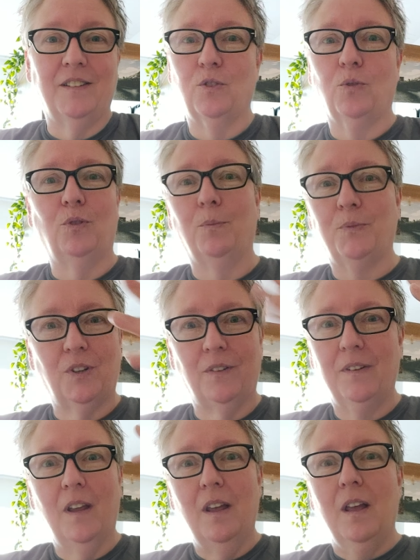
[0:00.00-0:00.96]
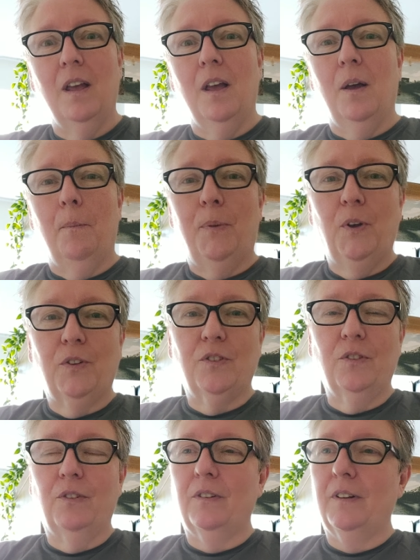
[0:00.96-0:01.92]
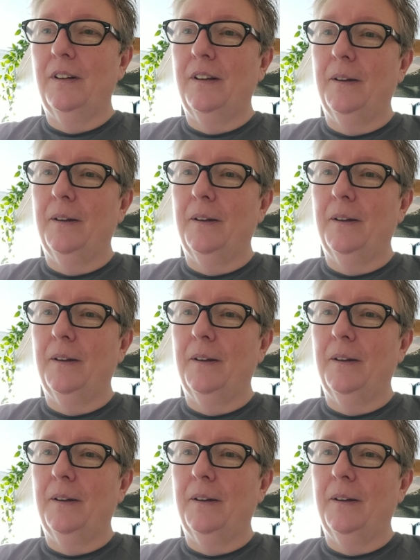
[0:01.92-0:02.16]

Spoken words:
It's all up to personal